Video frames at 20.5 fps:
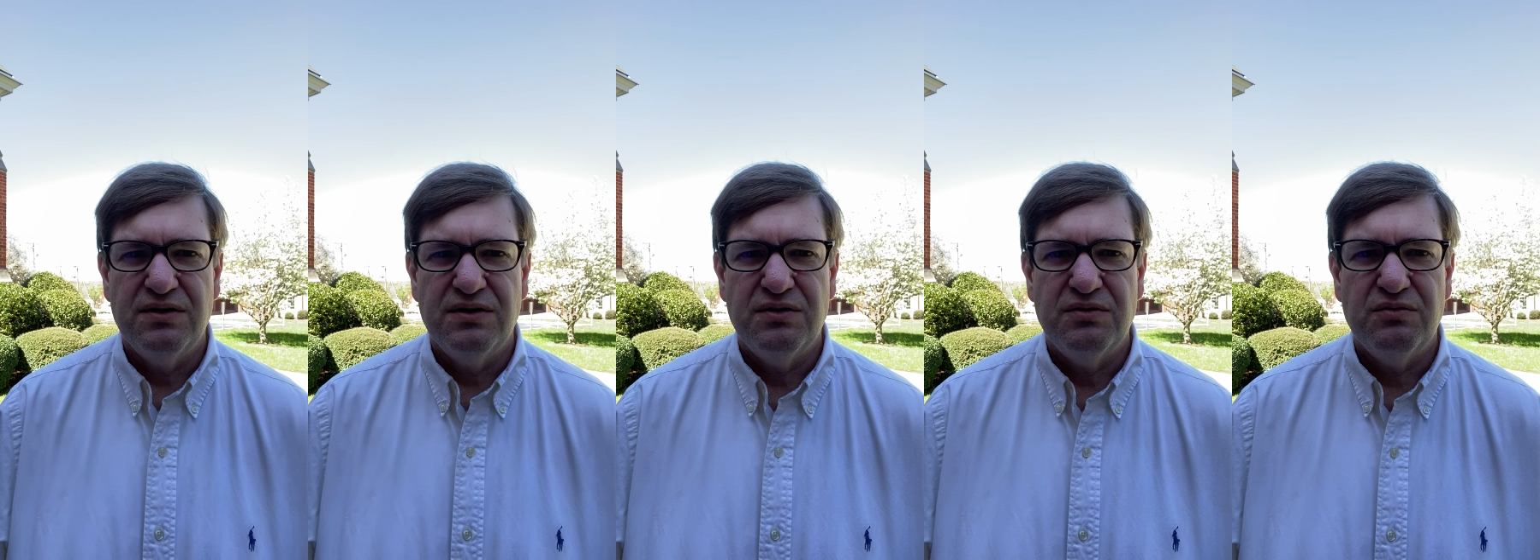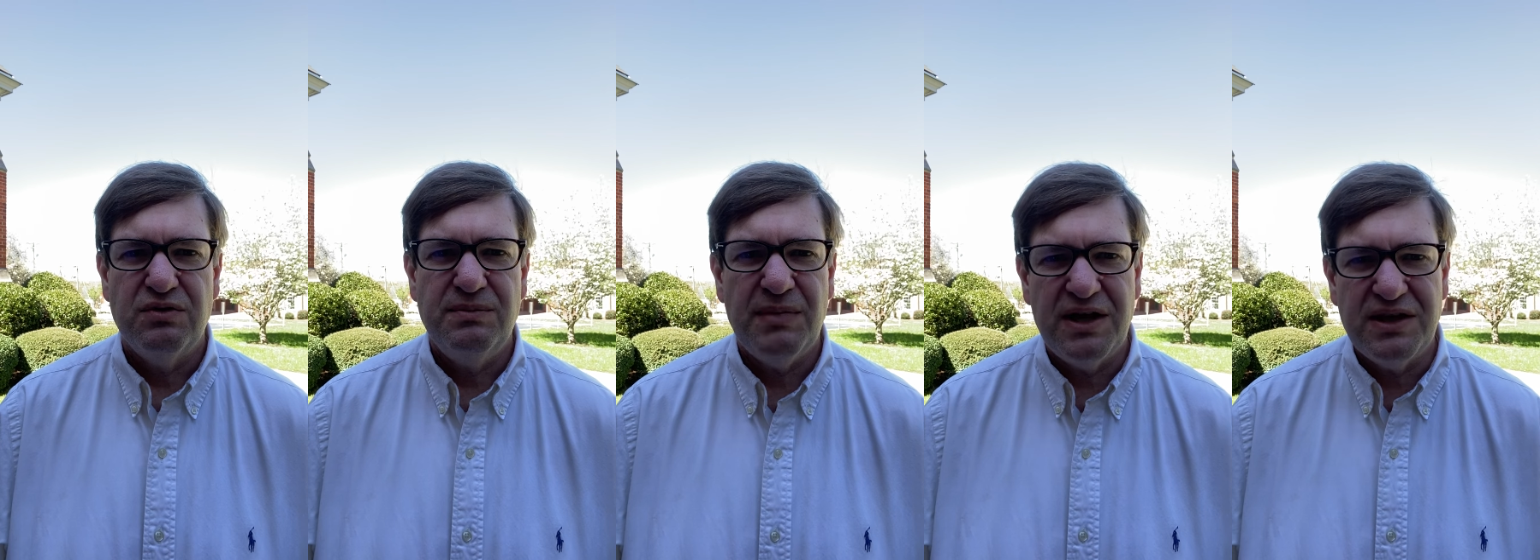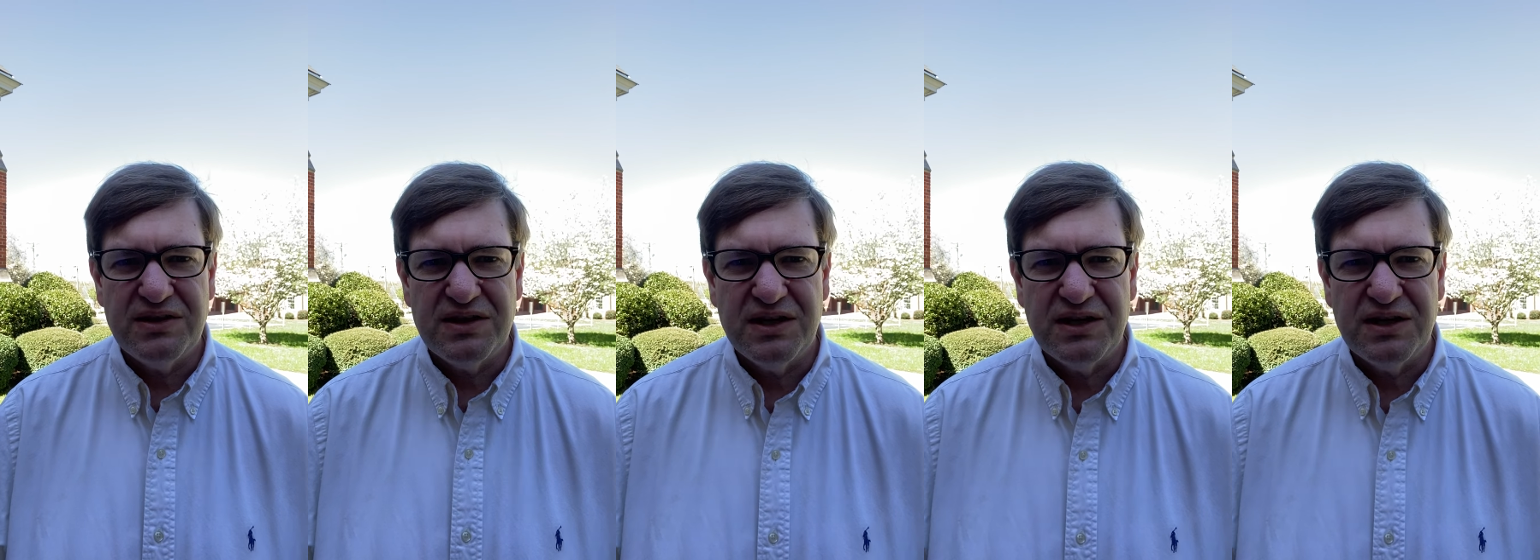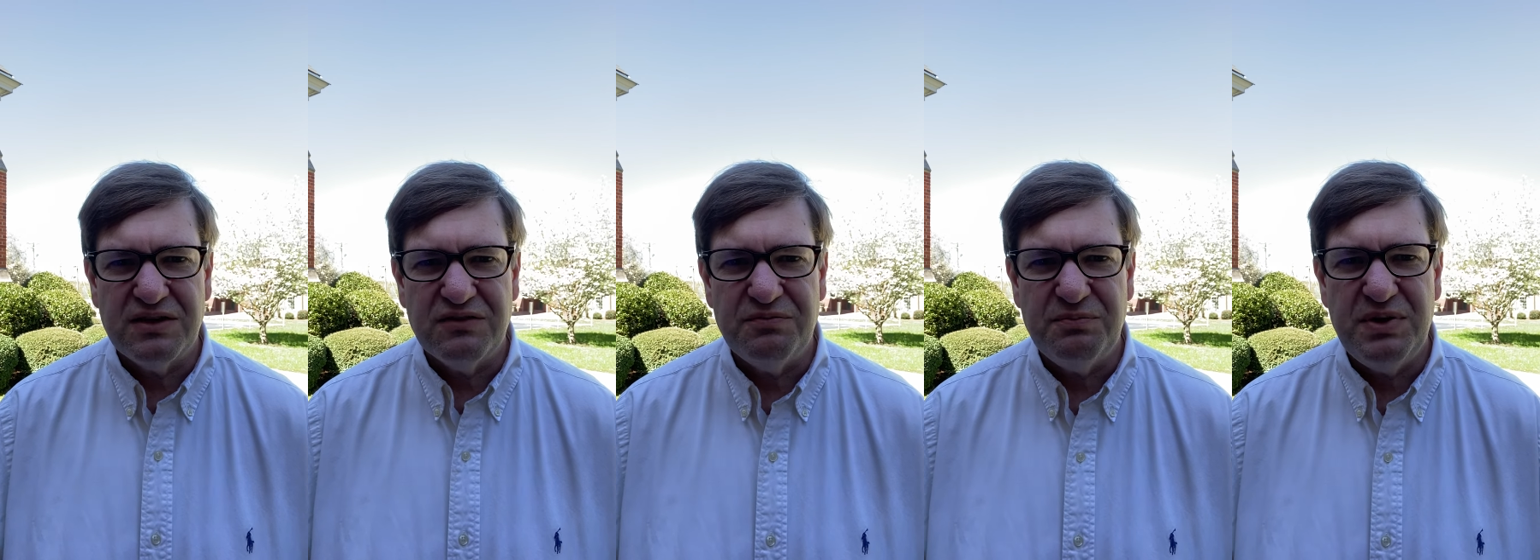We might
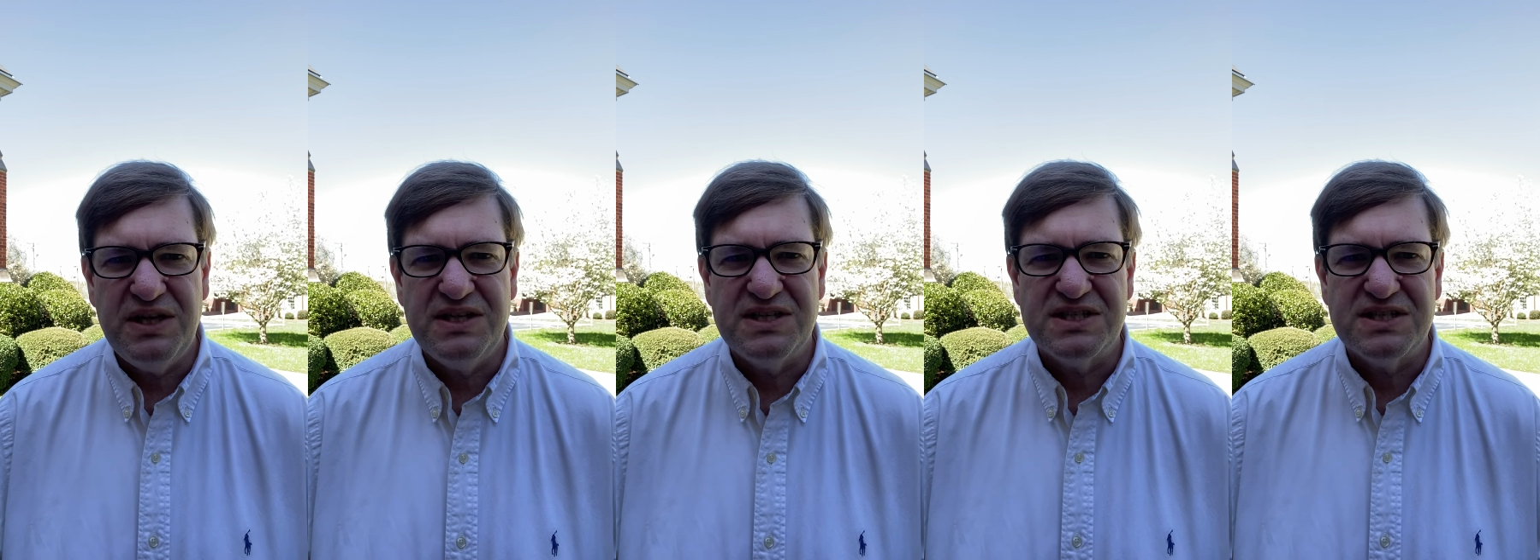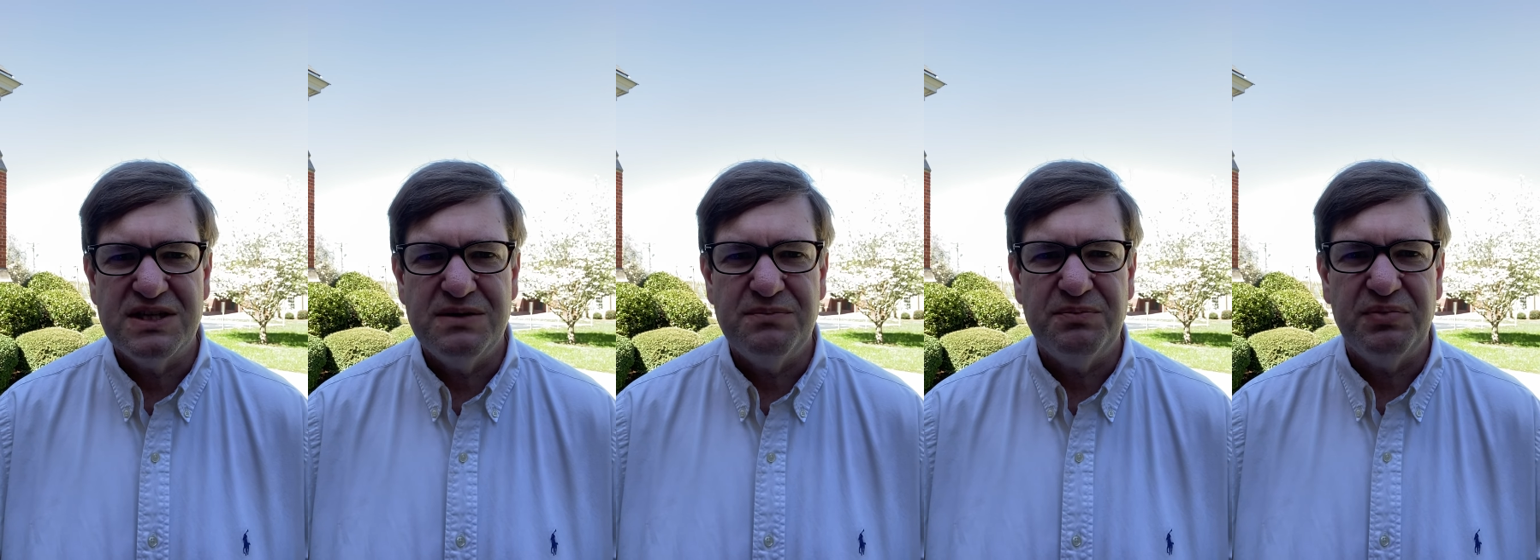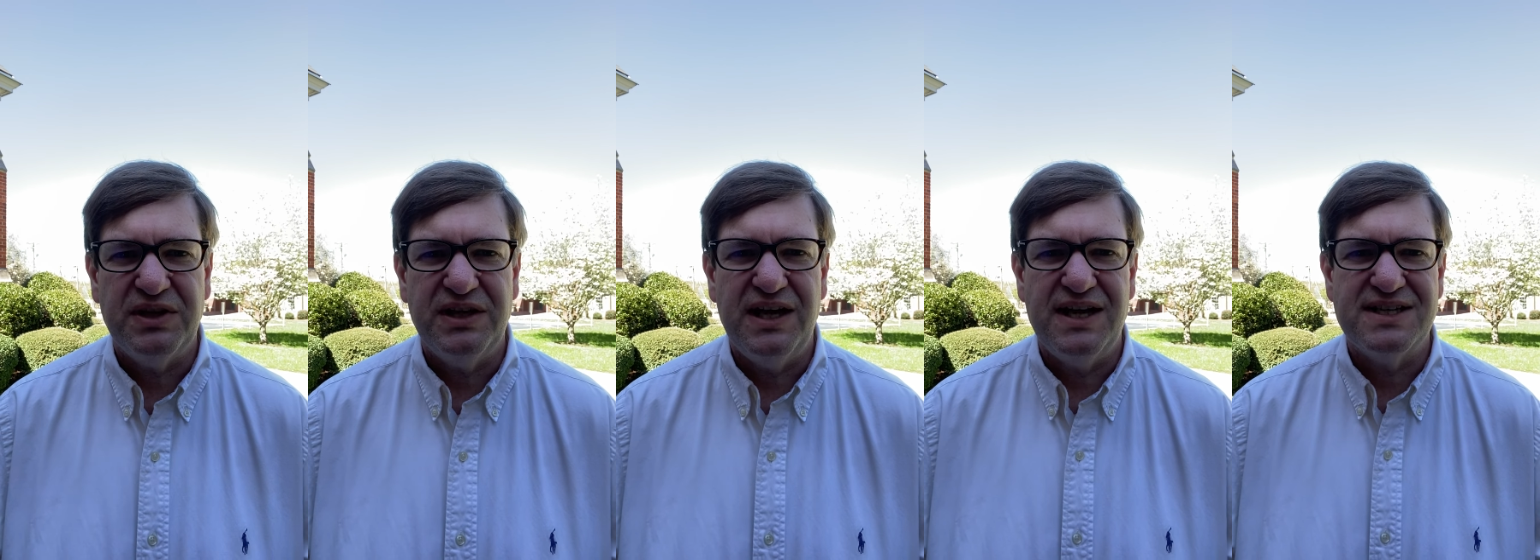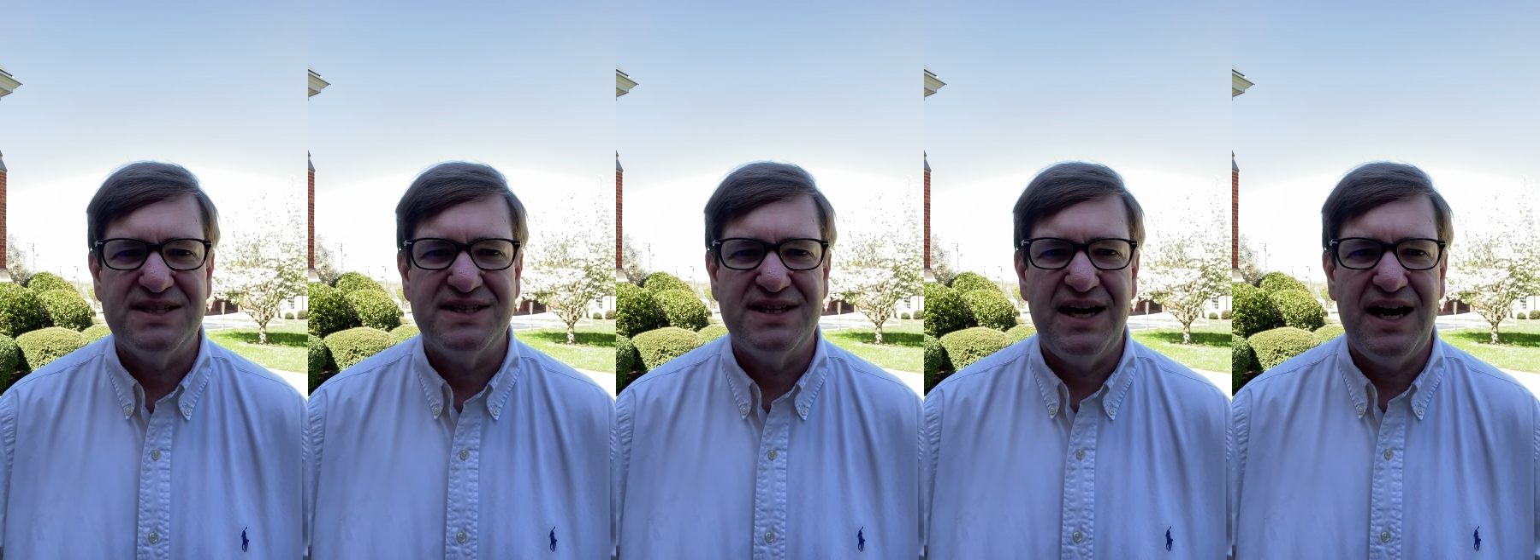think of peace simply
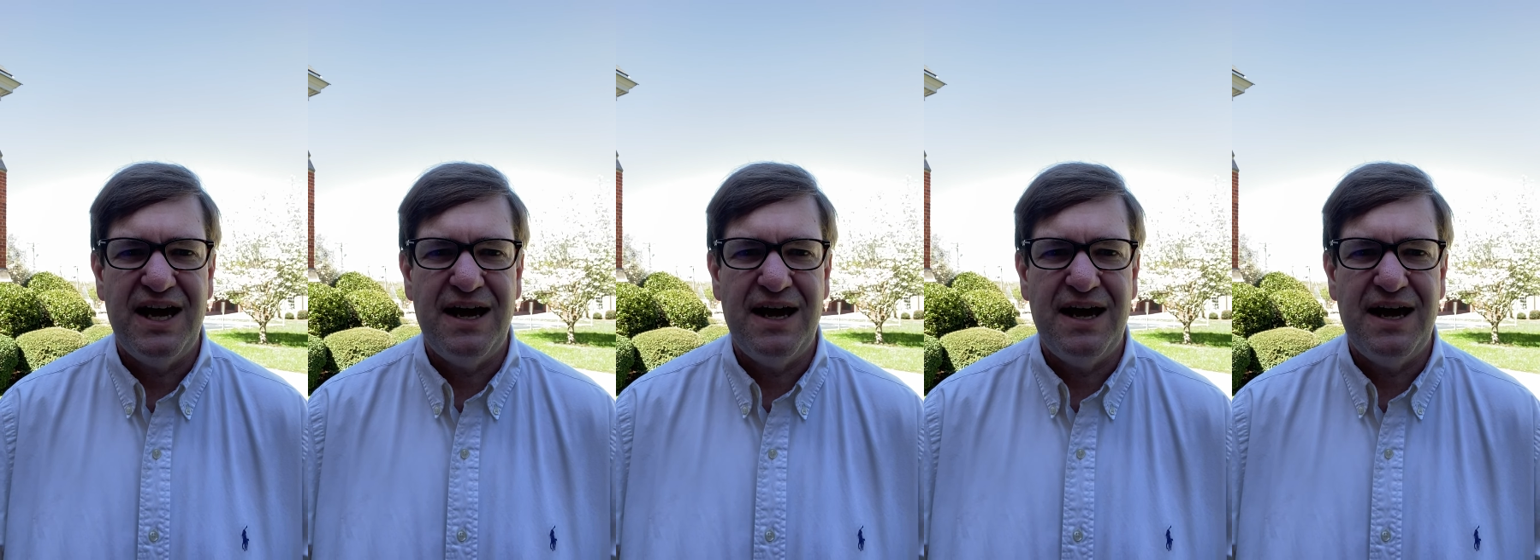as the